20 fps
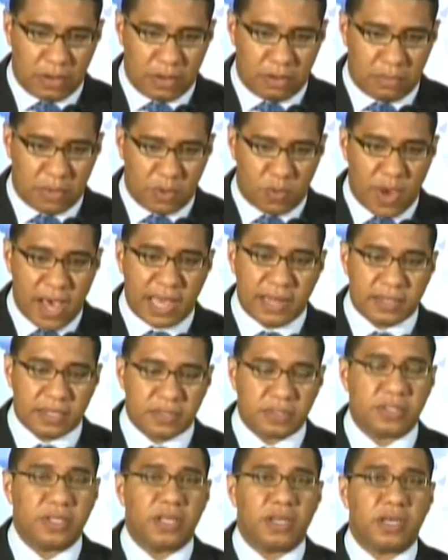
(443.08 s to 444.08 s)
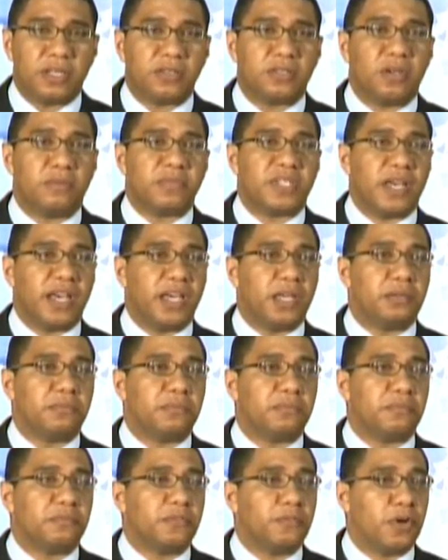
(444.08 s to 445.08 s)
But while it has taken some
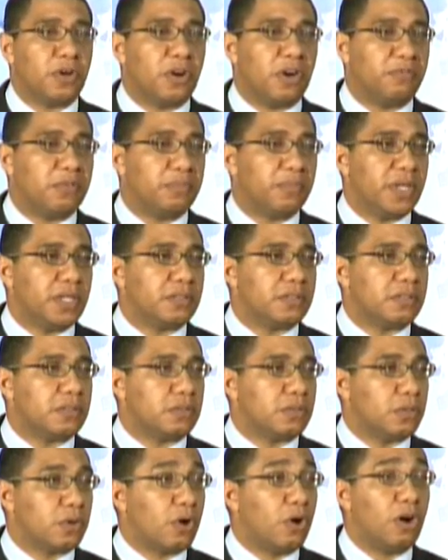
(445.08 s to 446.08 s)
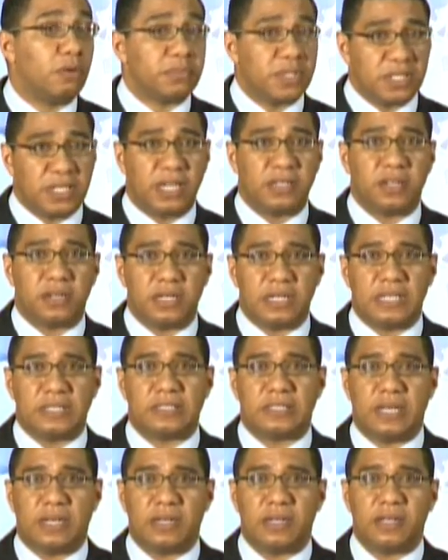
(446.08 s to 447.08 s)
time for governments to come to that
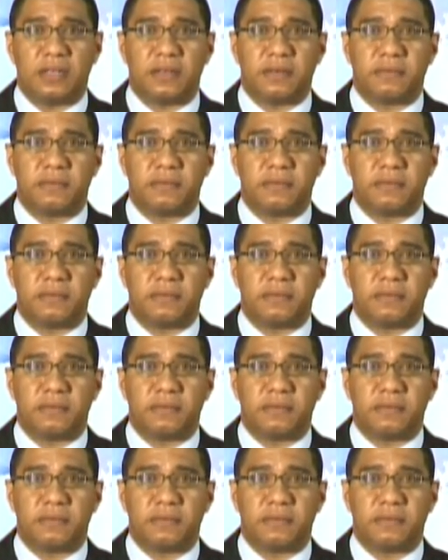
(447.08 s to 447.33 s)
understanding,